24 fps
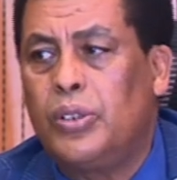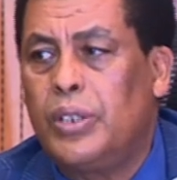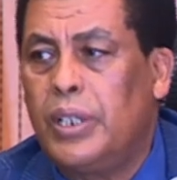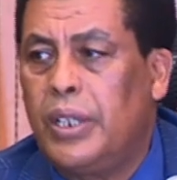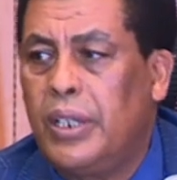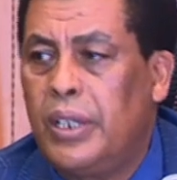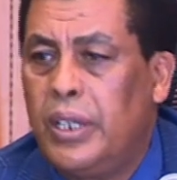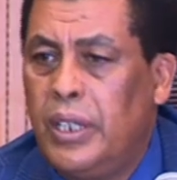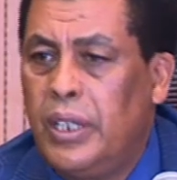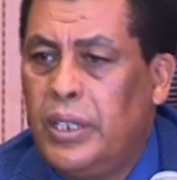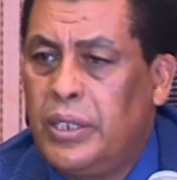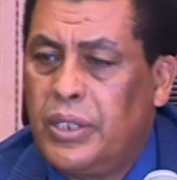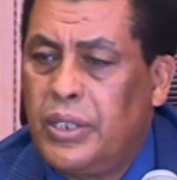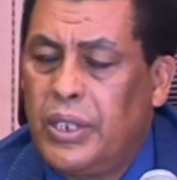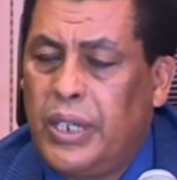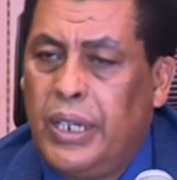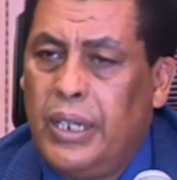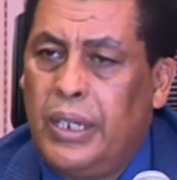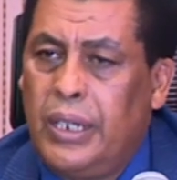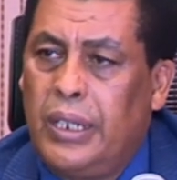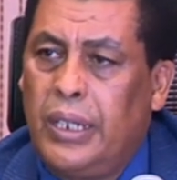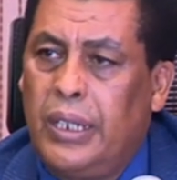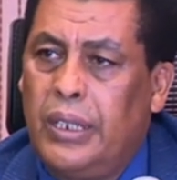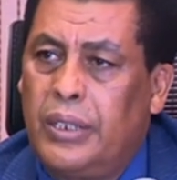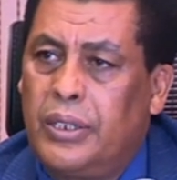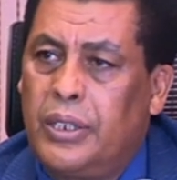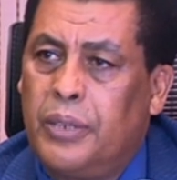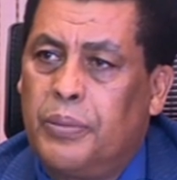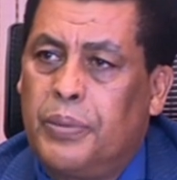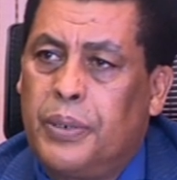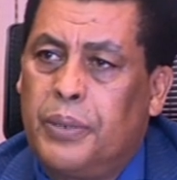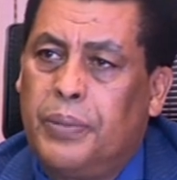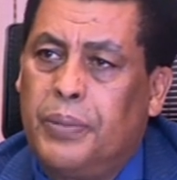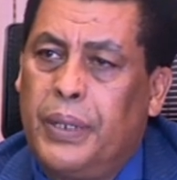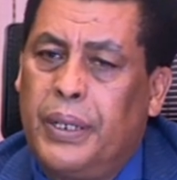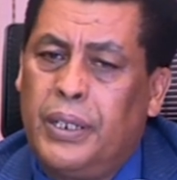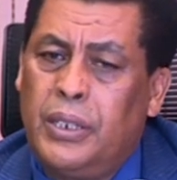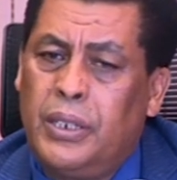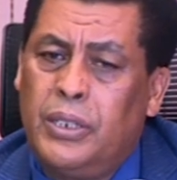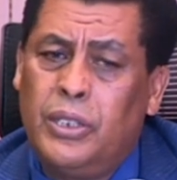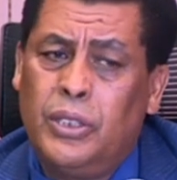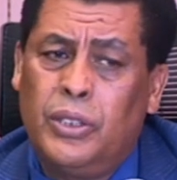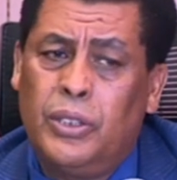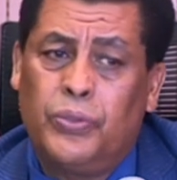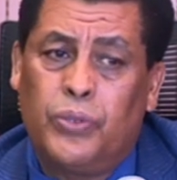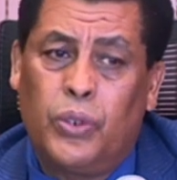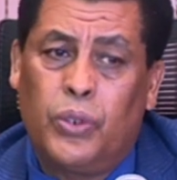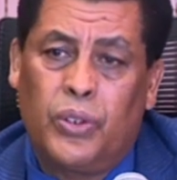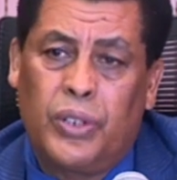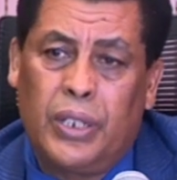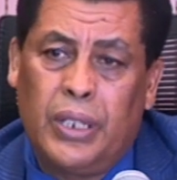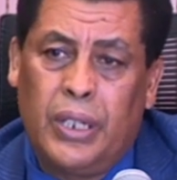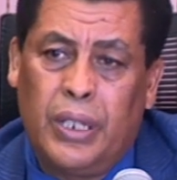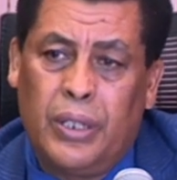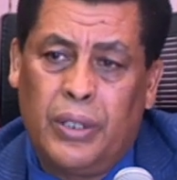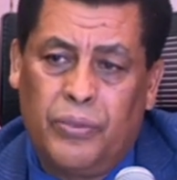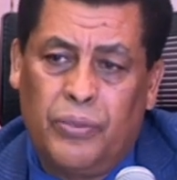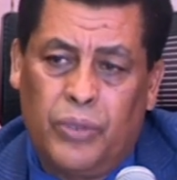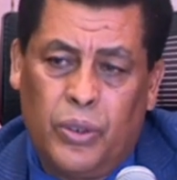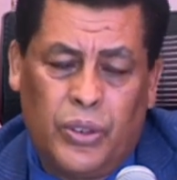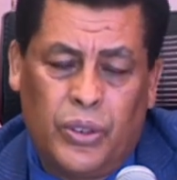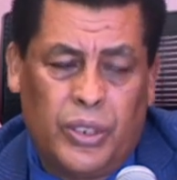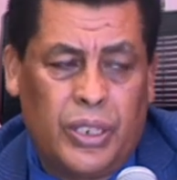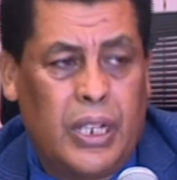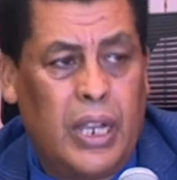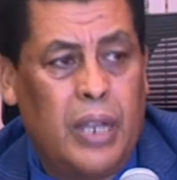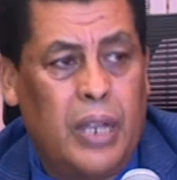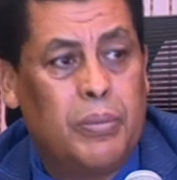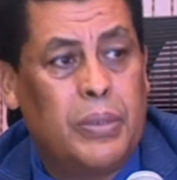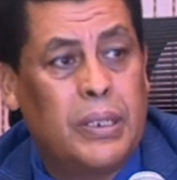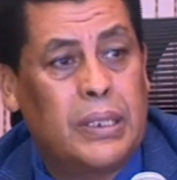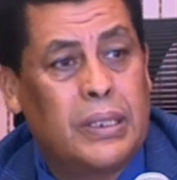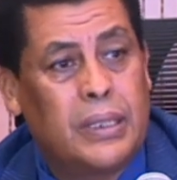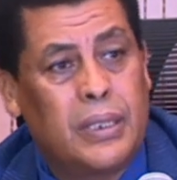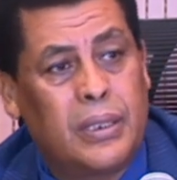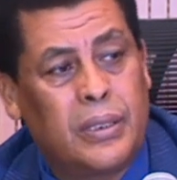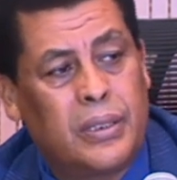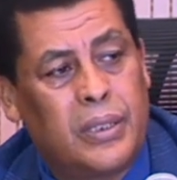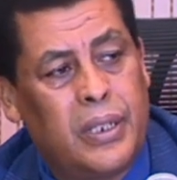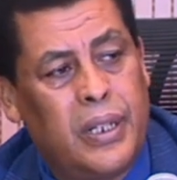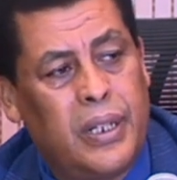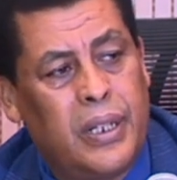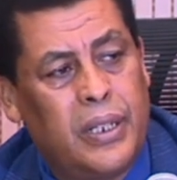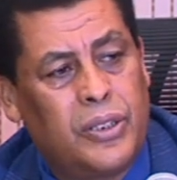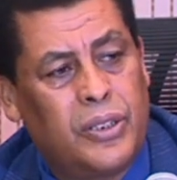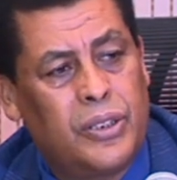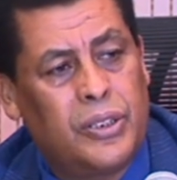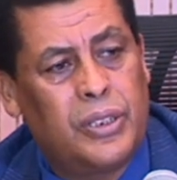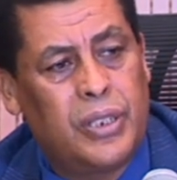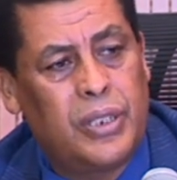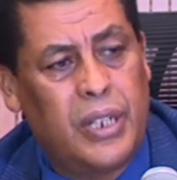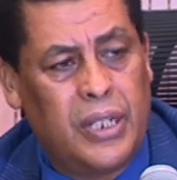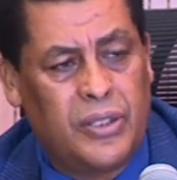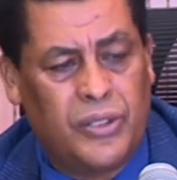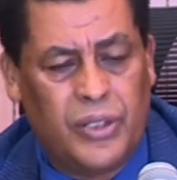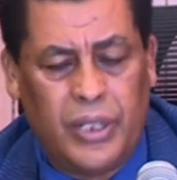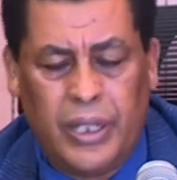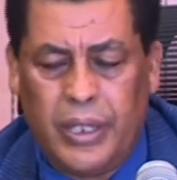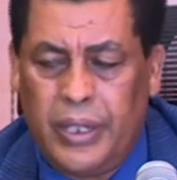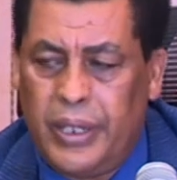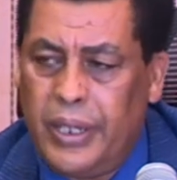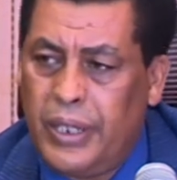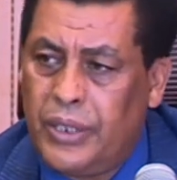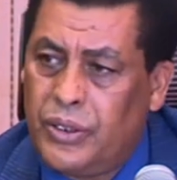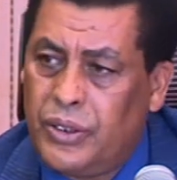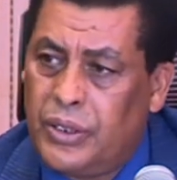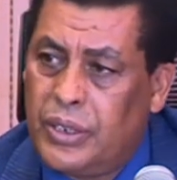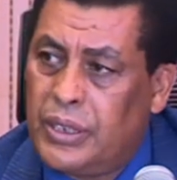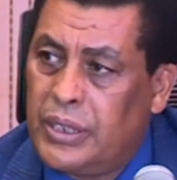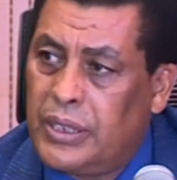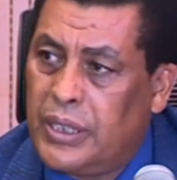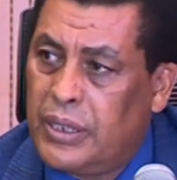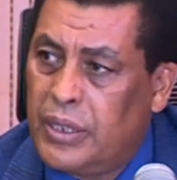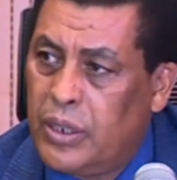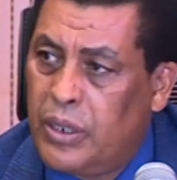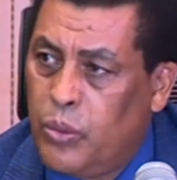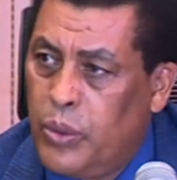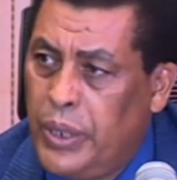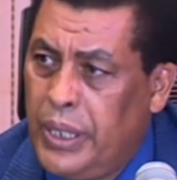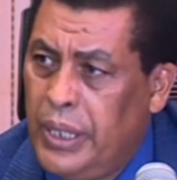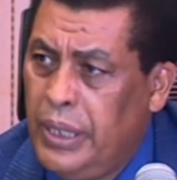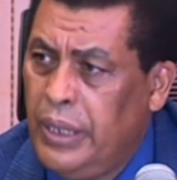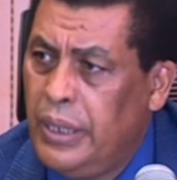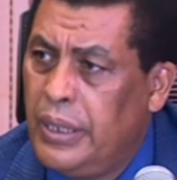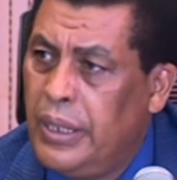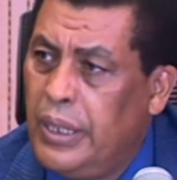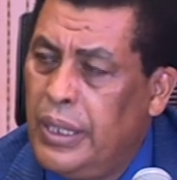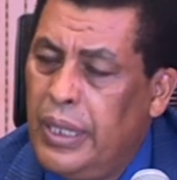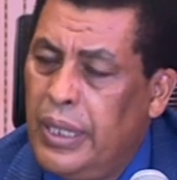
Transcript: the electoral the preparations for the forthcoming six elections, national election, is underway.